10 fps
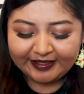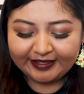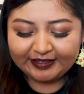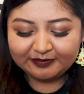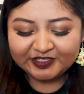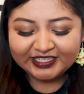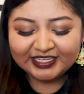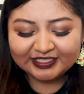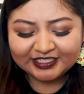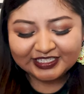Um, she
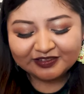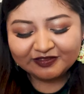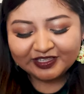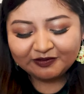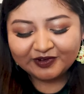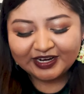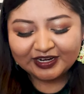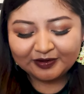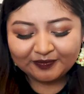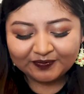not she doesn't really
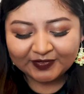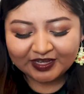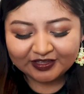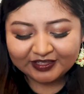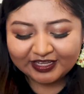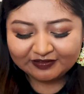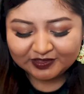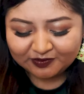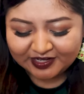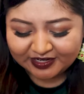wear a lot of
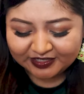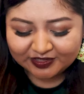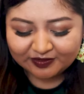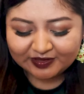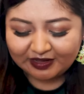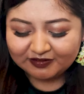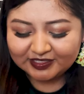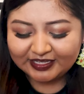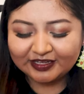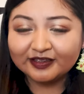sweaters, so that was
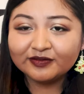like,